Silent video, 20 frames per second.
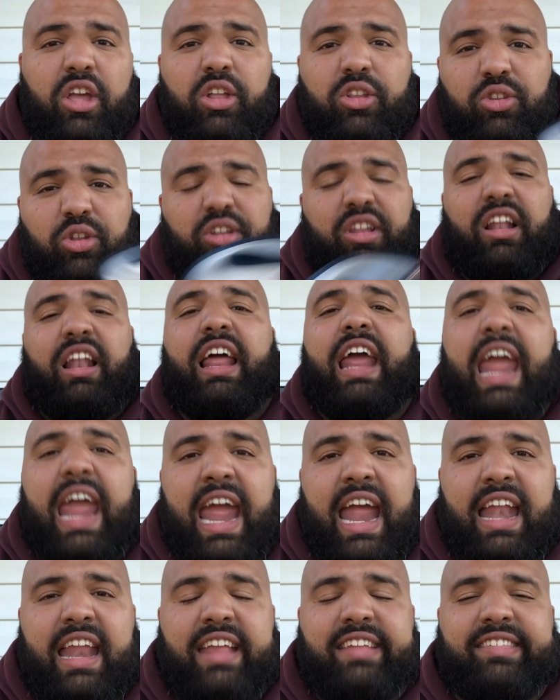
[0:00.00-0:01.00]
to the
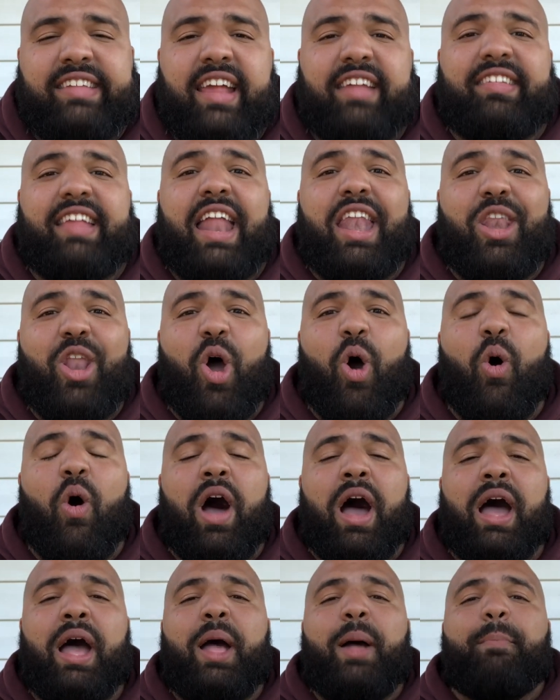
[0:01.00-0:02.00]
land, it says that
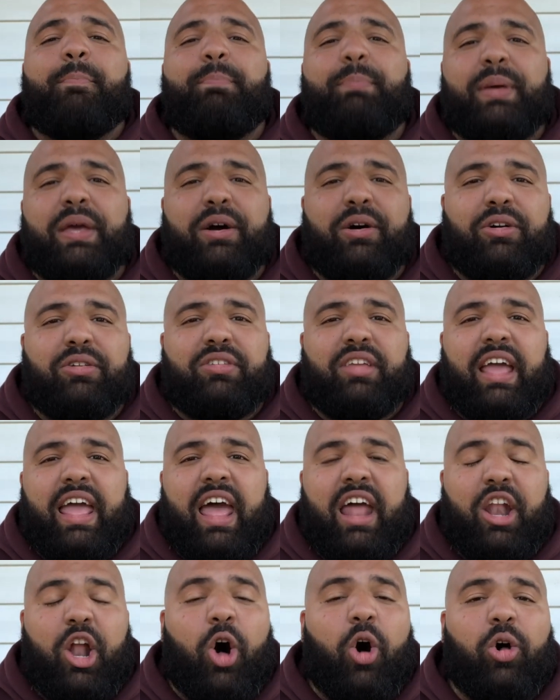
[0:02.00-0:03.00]
Noah built
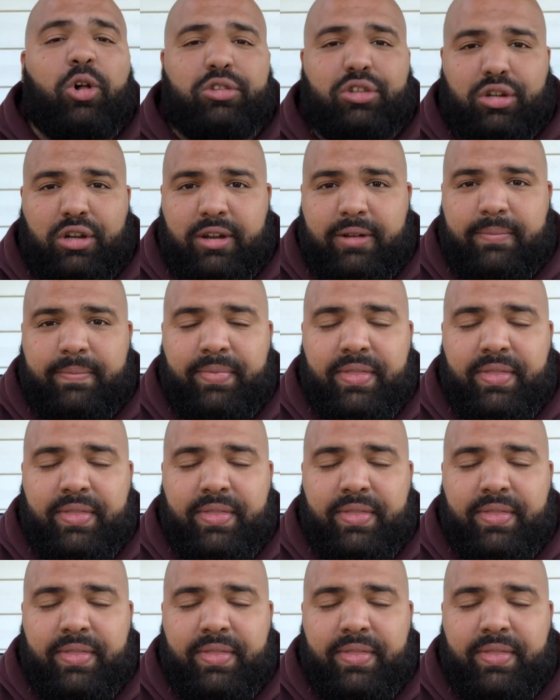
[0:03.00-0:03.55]
an altar.